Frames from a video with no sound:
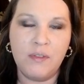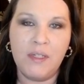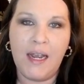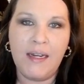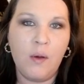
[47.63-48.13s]

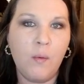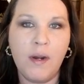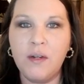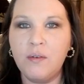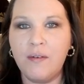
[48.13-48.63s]
I don't want
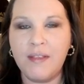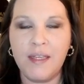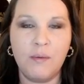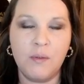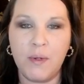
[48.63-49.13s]
to do everything.
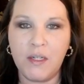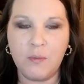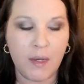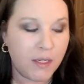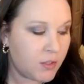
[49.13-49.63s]
It was way too
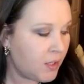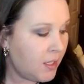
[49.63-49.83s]
much.